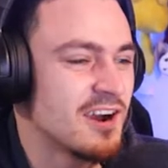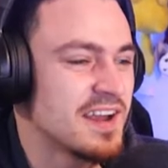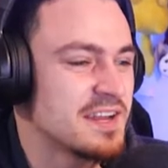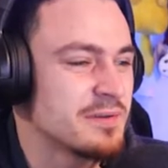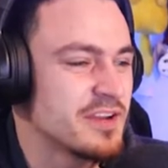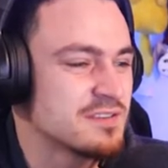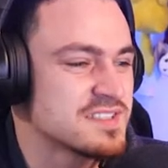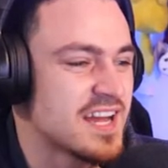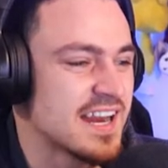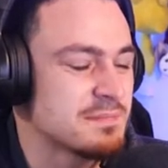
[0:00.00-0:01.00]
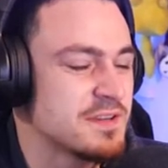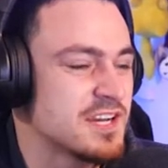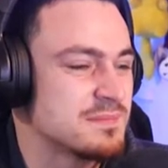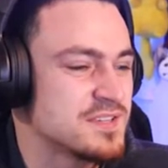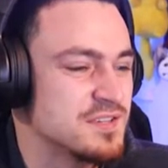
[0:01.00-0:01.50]
All right, here we go. Sonic
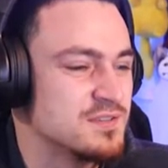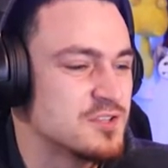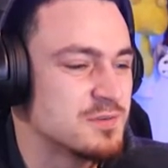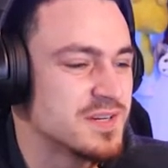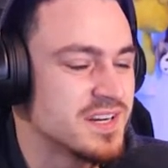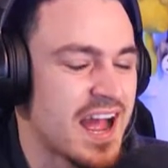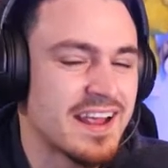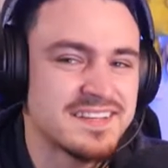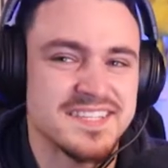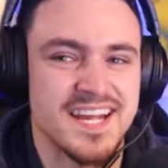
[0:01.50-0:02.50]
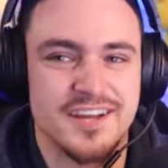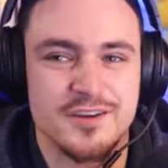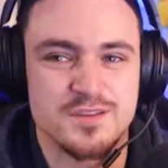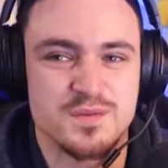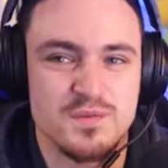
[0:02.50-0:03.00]
becomes a YouTuber. I guess it kind
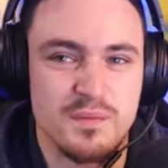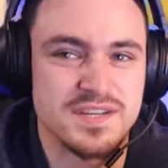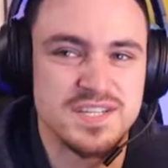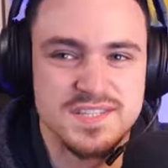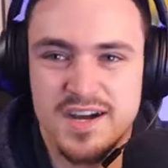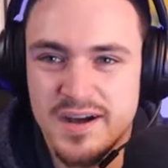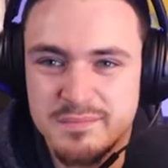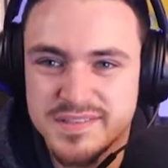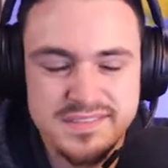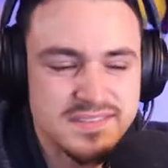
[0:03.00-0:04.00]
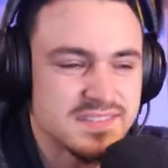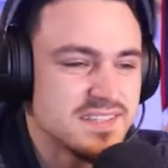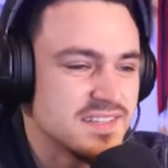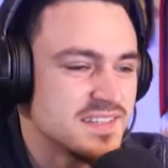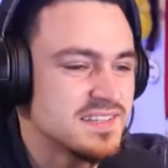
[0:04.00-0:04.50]
of goes with what we just saw, but
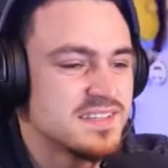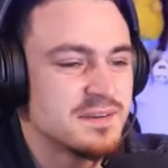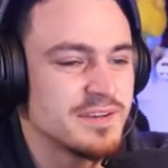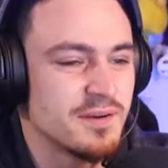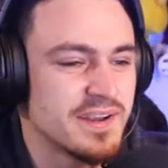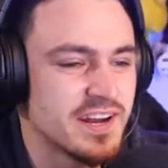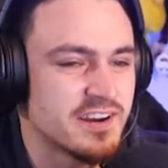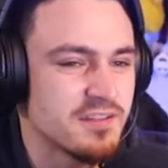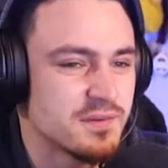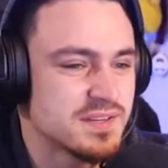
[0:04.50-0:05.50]
here we go. We got another one.